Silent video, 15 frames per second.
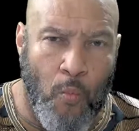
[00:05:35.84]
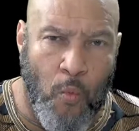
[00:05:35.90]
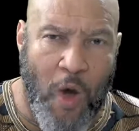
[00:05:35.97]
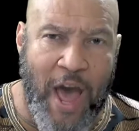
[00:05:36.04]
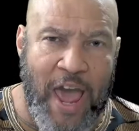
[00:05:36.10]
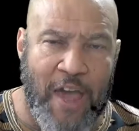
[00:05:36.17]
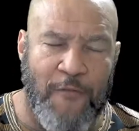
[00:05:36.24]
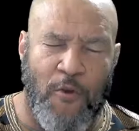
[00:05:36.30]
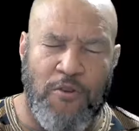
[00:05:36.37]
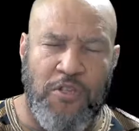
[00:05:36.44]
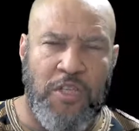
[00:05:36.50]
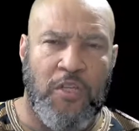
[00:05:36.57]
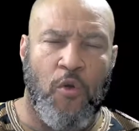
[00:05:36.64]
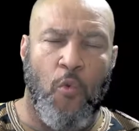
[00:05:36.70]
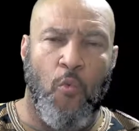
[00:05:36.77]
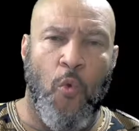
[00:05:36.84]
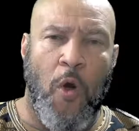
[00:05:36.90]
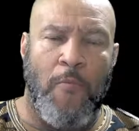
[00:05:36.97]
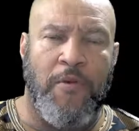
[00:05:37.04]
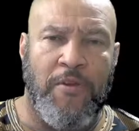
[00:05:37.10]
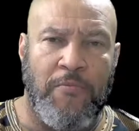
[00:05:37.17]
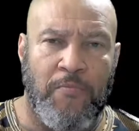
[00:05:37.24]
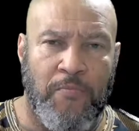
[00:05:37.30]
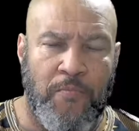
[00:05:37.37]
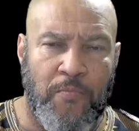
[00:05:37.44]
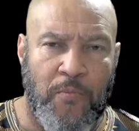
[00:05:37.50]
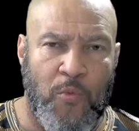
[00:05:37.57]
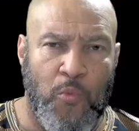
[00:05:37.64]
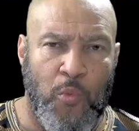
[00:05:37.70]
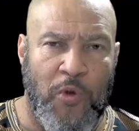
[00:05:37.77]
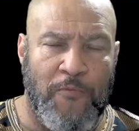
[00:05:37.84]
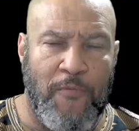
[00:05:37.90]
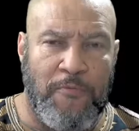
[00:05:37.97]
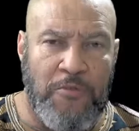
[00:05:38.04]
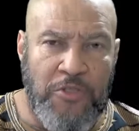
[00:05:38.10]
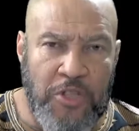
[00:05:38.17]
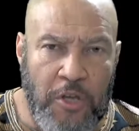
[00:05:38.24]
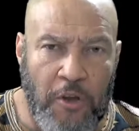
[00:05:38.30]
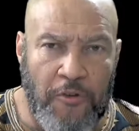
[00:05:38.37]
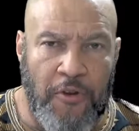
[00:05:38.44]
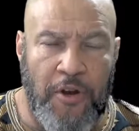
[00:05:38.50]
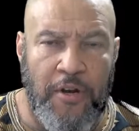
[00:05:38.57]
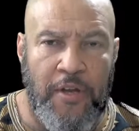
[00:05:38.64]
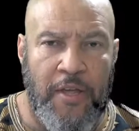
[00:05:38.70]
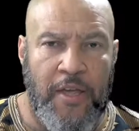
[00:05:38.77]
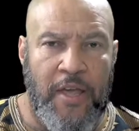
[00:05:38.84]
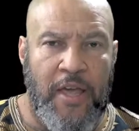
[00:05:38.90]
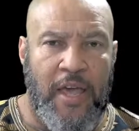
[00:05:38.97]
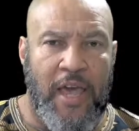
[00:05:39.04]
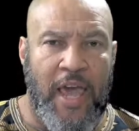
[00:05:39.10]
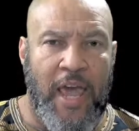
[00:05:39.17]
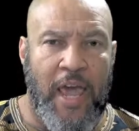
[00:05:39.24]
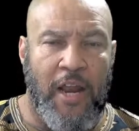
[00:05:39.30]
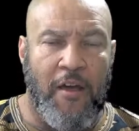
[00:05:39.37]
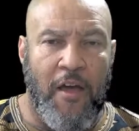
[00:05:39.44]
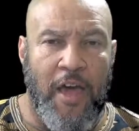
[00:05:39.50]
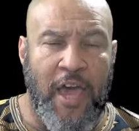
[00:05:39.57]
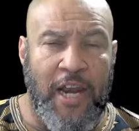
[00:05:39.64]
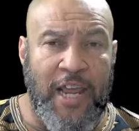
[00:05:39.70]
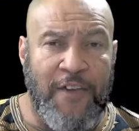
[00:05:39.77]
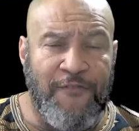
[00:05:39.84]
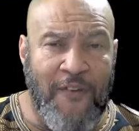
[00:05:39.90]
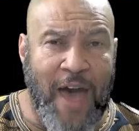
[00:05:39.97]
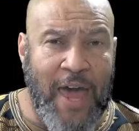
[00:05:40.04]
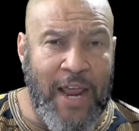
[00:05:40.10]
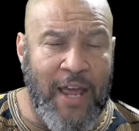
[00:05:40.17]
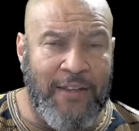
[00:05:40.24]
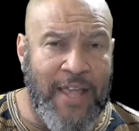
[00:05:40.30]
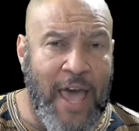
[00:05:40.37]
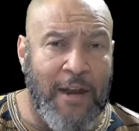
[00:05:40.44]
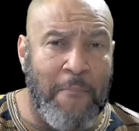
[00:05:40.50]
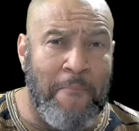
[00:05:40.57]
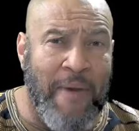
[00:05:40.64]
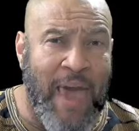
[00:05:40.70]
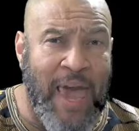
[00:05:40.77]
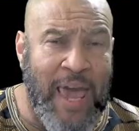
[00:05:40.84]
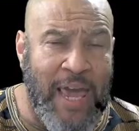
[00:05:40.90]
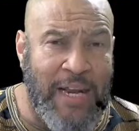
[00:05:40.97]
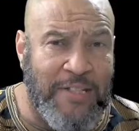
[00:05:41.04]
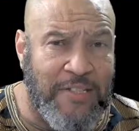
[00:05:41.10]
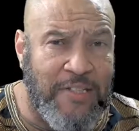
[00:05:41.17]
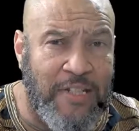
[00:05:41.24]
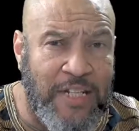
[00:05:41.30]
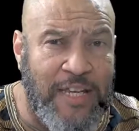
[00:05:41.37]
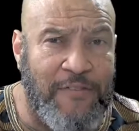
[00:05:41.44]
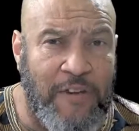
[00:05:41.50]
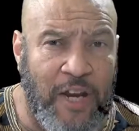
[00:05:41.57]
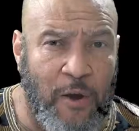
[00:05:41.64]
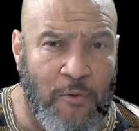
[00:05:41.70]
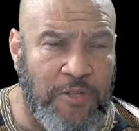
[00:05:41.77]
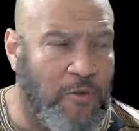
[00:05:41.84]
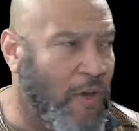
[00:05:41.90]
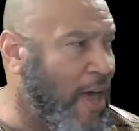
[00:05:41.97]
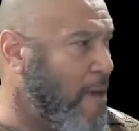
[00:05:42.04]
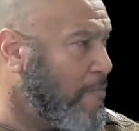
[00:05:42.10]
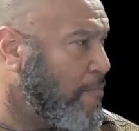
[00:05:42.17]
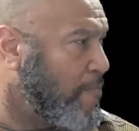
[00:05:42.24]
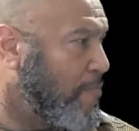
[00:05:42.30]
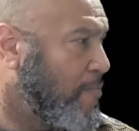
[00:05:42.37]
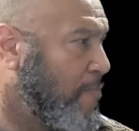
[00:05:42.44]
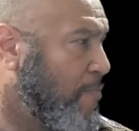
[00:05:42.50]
white or single woman with children, and they find out that a man is living there? What's going to happen?